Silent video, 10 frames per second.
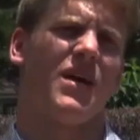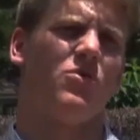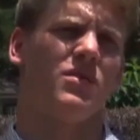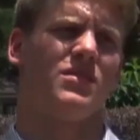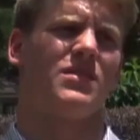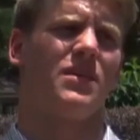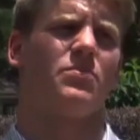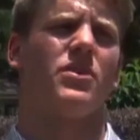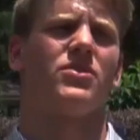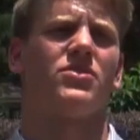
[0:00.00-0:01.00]
I wouldn't say
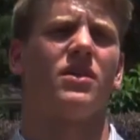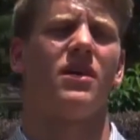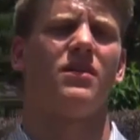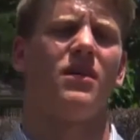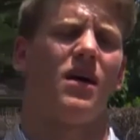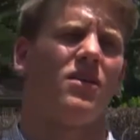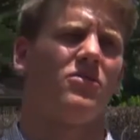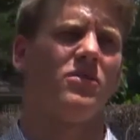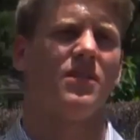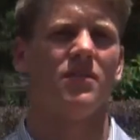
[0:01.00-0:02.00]
pressure. I
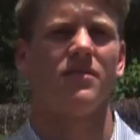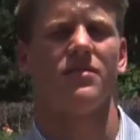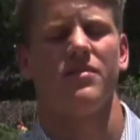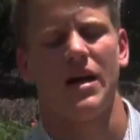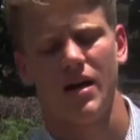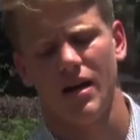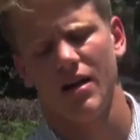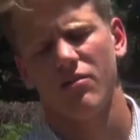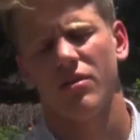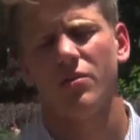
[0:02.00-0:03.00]
don't
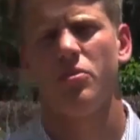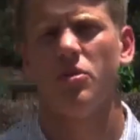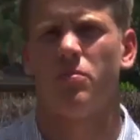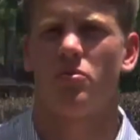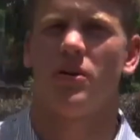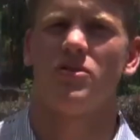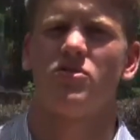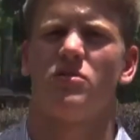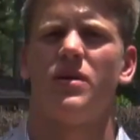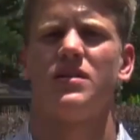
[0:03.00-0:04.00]
really put
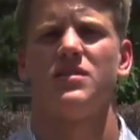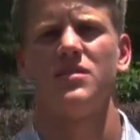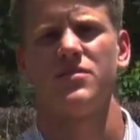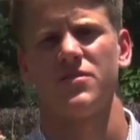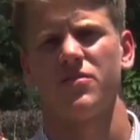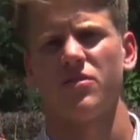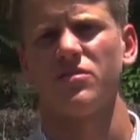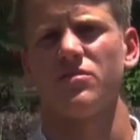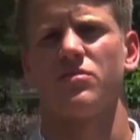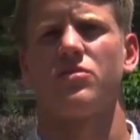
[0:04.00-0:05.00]
pressure on myself as
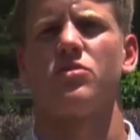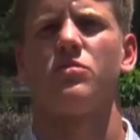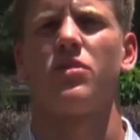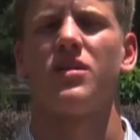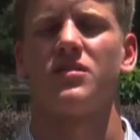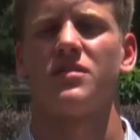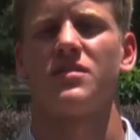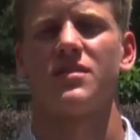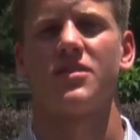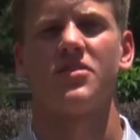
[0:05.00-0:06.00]
as the recruiting
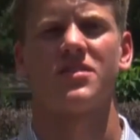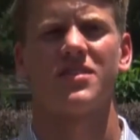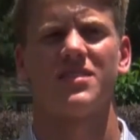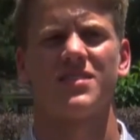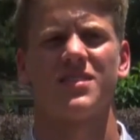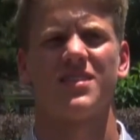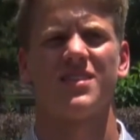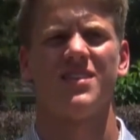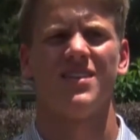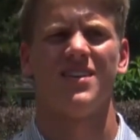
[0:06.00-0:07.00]
process goes, because
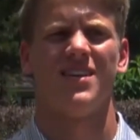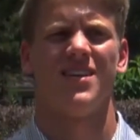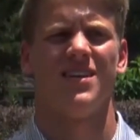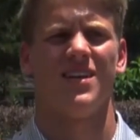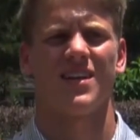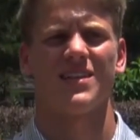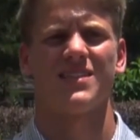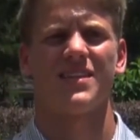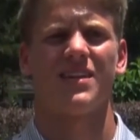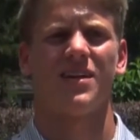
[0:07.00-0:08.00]
like I
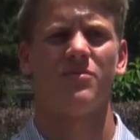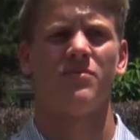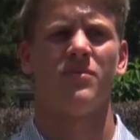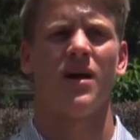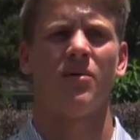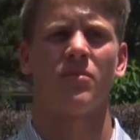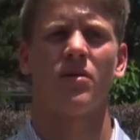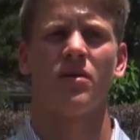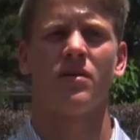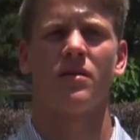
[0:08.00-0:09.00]
said, I'm
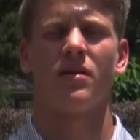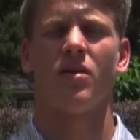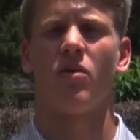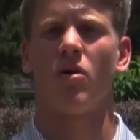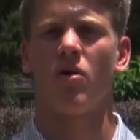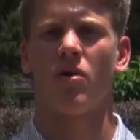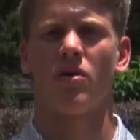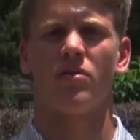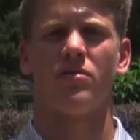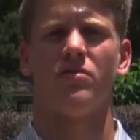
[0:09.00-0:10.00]
gonna go
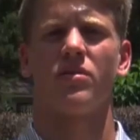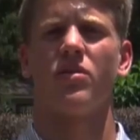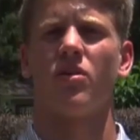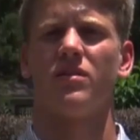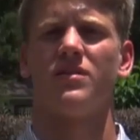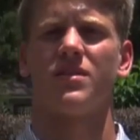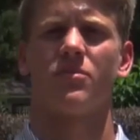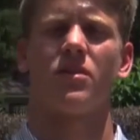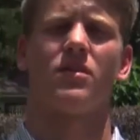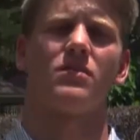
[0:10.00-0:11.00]
hard regardless.
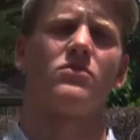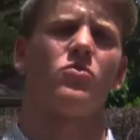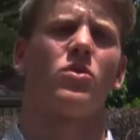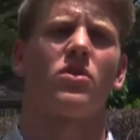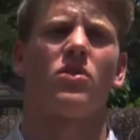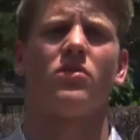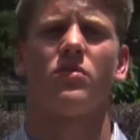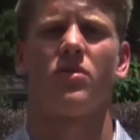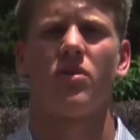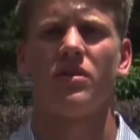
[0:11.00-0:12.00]
I'm gonna work hard
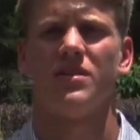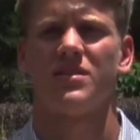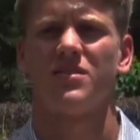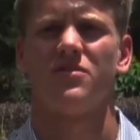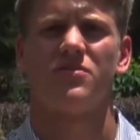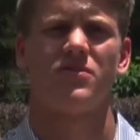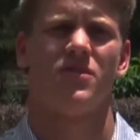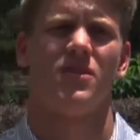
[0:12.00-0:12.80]
regardless of